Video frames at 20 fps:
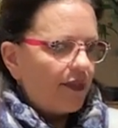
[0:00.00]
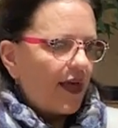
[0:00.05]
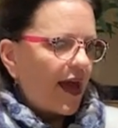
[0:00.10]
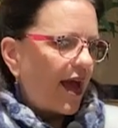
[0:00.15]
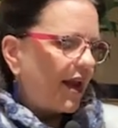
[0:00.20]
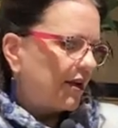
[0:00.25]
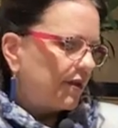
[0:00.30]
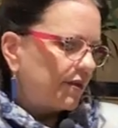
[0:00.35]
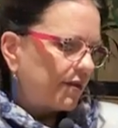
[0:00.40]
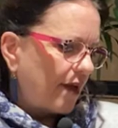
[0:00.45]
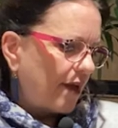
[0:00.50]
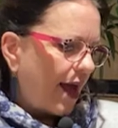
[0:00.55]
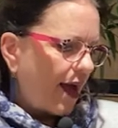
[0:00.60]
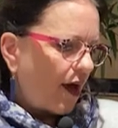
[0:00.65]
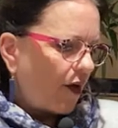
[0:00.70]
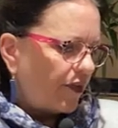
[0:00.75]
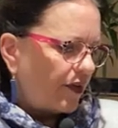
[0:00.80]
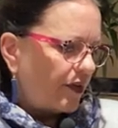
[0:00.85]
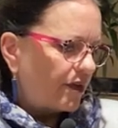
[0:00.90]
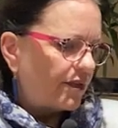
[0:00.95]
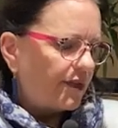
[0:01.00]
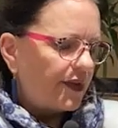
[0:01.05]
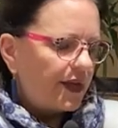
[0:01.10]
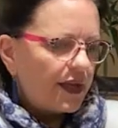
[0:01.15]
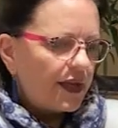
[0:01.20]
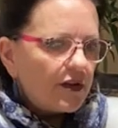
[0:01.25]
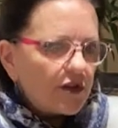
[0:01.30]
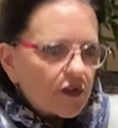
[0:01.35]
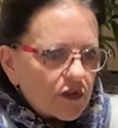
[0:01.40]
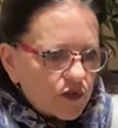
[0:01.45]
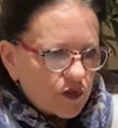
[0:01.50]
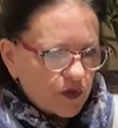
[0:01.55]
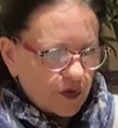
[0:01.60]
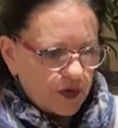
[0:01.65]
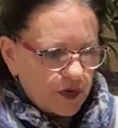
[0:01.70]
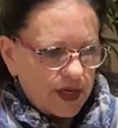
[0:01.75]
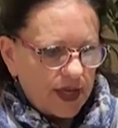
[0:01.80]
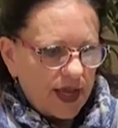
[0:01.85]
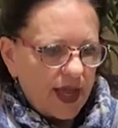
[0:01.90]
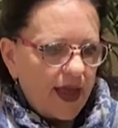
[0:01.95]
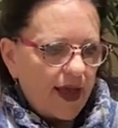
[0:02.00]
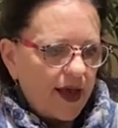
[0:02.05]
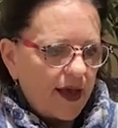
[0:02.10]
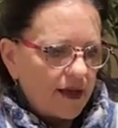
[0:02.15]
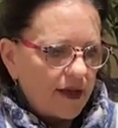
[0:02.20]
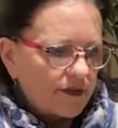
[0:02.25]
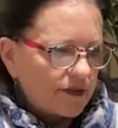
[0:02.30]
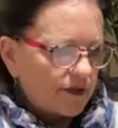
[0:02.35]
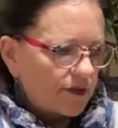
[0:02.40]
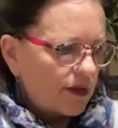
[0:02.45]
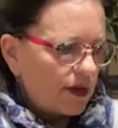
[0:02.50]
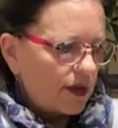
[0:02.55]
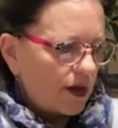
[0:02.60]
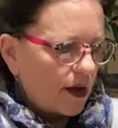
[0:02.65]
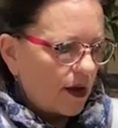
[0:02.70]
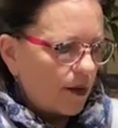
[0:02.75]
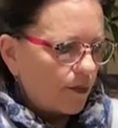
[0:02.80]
that is how this industry has